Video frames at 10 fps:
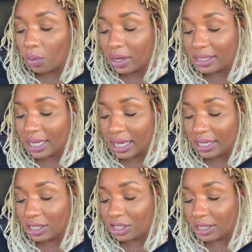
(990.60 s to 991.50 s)
One
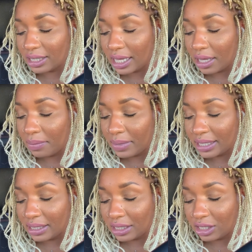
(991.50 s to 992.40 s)
day, she sent a
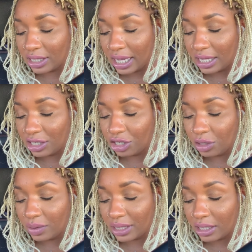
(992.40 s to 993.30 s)
message saying
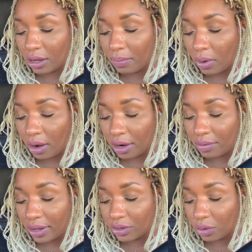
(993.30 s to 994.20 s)
she was in a bar
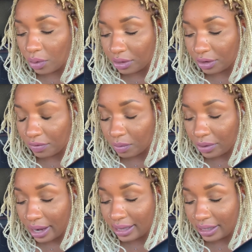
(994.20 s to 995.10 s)
around the corner from
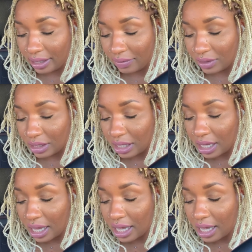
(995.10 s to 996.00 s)
where I lived.
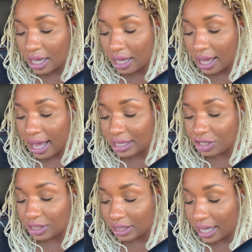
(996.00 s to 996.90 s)

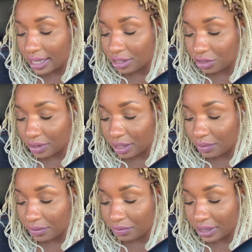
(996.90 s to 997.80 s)
Had just had a
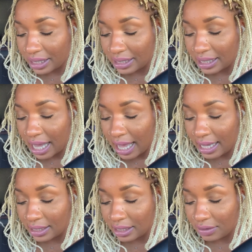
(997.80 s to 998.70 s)
drink with friends and
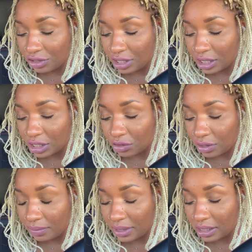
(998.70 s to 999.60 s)
asked if she could
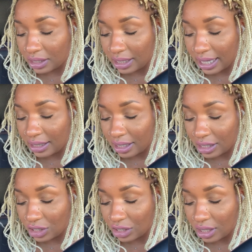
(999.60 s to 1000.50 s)
treat me to late
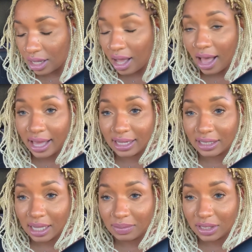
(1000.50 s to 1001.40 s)
lunch. I
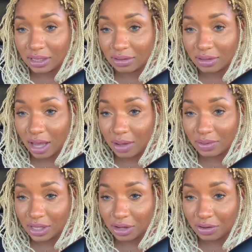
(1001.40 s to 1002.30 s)
accepted. I
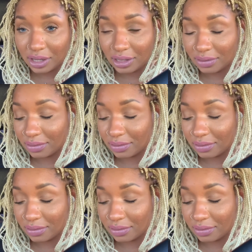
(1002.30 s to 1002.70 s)
was hungry.